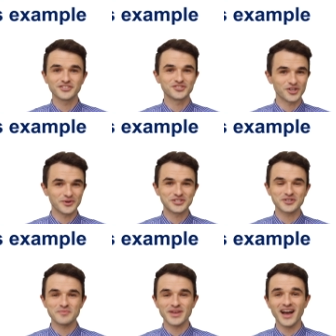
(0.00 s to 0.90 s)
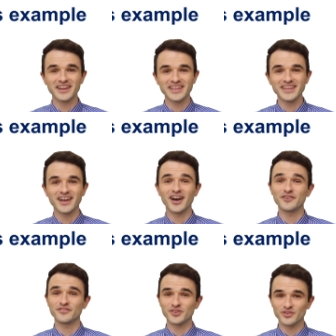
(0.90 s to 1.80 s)
Joey Tribbiani
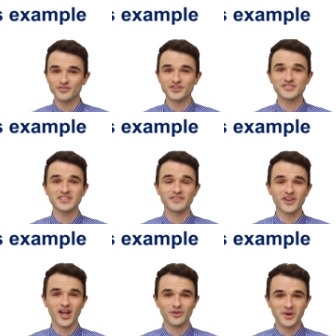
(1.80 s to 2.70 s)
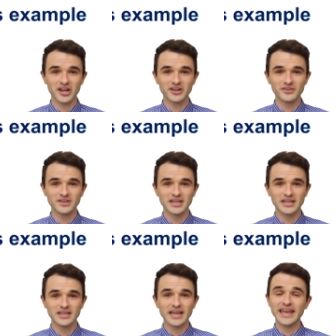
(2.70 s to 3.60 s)
of University of Colorado,
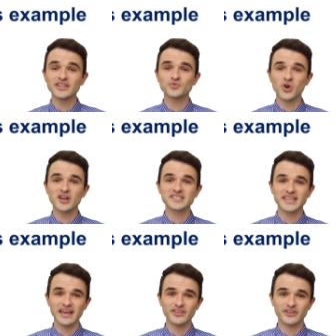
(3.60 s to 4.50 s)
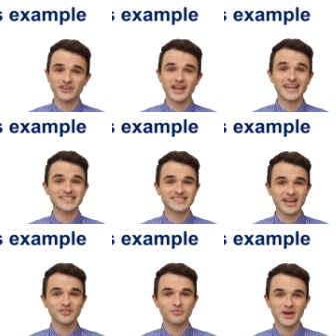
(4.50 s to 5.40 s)
and Ross Geller at
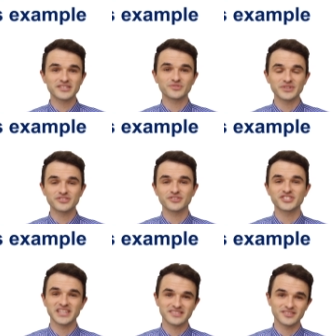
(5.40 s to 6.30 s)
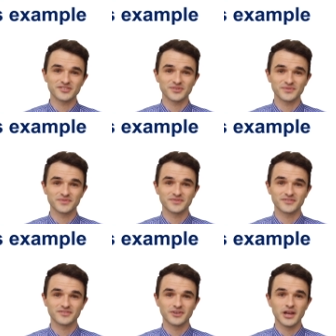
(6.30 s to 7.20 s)
Southwest Research Institute.
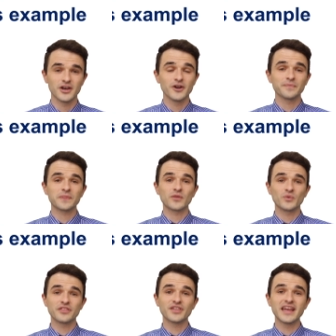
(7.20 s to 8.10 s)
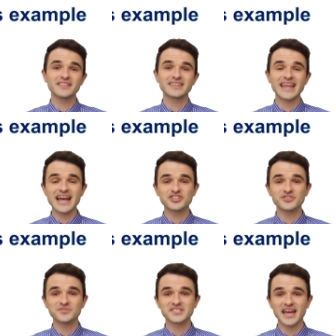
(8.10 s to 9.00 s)
We thank the
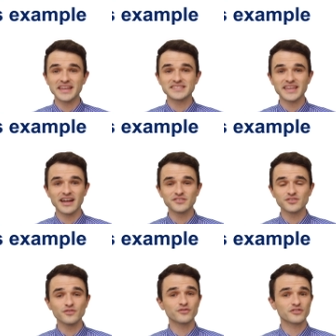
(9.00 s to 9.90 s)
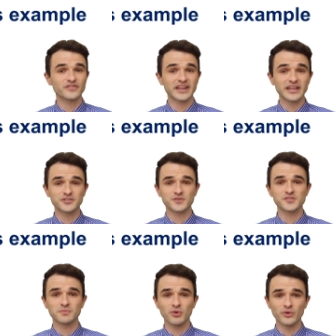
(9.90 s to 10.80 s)
National Science Council for financial
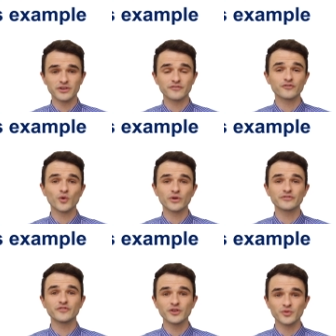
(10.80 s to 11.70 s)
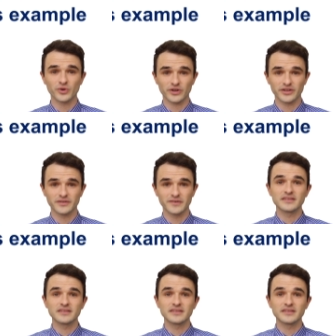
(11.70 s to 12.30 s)
support for fieldwork.